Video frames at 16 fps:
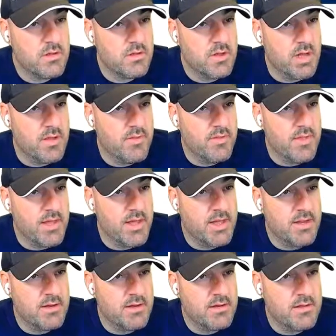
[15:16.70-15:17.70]
and
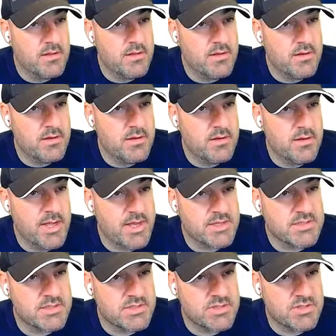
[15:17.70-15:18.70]
then
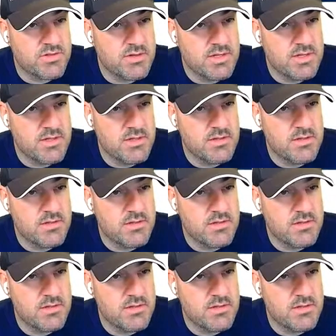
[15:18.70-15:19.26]
Nexus 3,